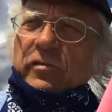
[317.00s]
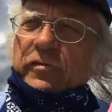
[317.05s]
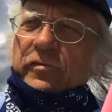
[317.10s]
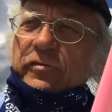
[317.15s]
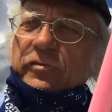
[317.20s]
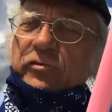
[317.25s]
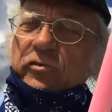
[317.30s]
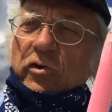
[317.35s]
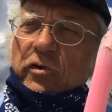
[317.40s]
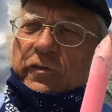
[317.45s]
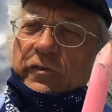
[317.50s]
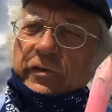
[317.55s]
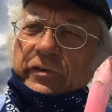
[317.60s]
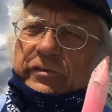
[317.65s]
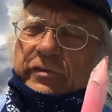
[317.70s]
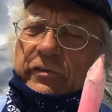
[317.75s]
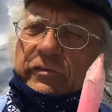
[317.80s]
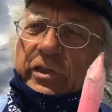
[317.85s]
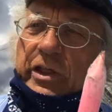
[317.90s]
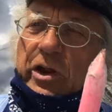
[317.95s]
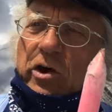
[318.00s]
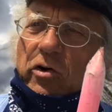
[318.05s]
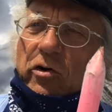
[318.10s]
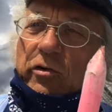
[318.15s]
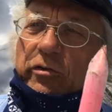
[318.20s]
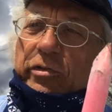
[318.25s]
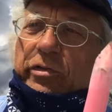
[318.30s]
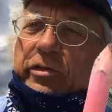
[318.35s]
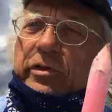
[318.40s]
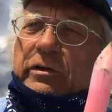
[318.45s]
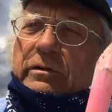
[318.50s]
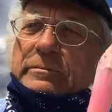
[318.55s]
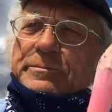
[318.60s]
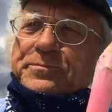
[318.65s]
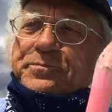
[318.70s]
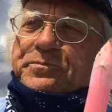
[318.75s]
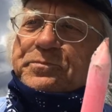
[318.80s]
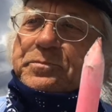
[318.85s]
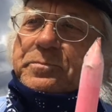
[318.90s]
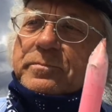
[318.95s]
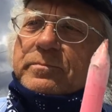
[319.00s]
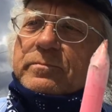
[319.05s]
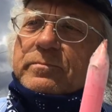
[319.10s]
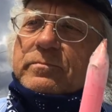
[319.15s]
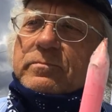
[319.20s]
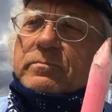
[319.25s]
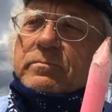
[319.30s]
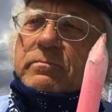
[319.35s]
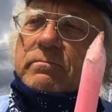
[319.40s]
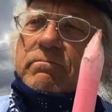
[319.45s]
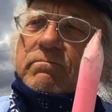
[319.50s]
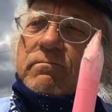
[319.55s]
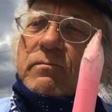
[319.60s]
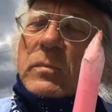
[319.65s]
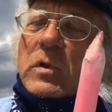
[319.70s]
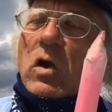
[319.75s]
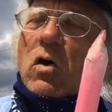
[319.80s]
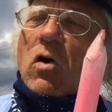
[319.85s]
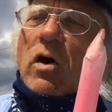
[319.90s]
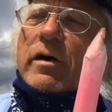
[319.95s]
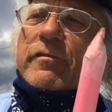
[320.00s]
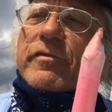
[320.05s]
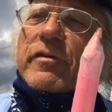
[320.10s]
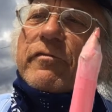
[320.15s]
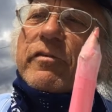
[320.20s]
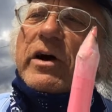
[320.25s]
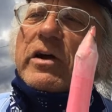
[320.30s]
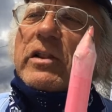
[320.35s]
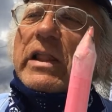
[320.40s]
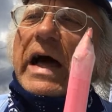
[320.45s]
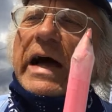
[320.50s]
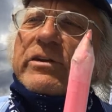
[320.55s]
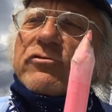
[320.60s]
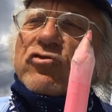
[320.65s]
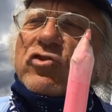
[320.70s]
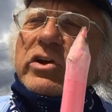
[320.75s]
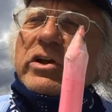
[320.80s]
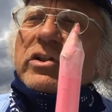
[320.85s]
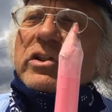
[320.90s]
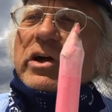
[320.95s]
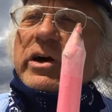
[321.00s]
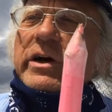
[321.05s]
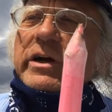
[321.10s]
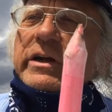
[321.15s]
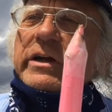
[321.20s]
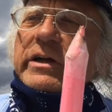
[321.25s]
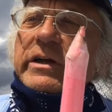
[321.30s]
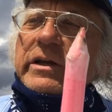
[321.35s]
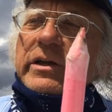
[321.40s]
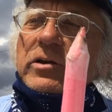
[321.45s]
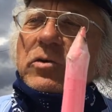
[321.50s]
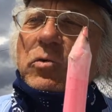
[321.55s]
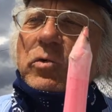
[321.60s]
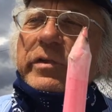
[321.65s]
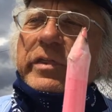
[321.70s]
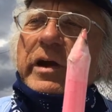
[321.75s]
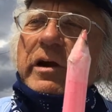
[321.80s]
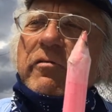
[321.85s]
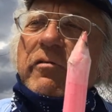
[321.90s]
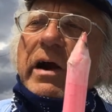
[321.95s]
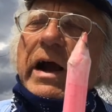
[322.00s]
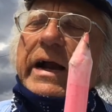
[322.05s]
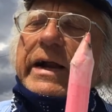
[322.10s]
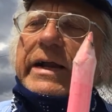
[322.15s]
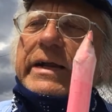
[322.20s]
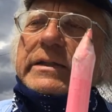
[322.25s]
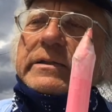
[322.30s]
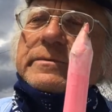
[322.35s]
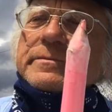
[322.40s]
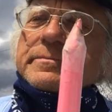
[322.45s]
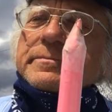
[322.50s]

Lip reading: surface of the Earth off of our launching lug with our rocket.